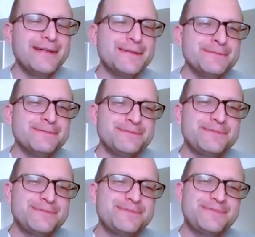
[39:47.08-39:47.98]

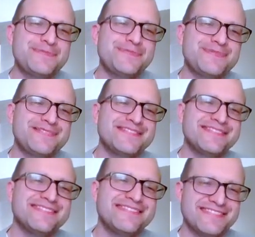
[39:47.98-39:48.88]

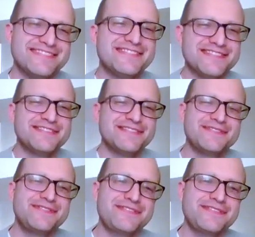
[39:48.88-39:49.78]

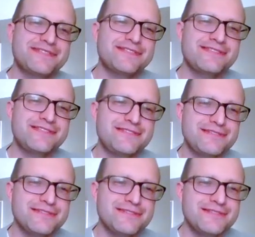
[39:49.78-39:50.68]

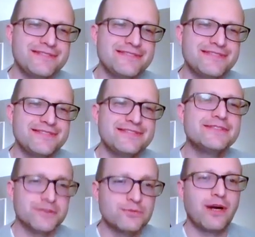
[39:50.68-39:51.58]

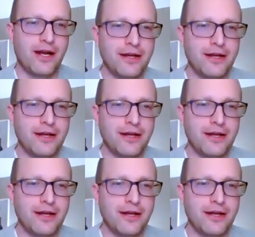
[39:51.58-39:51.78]
[no speech]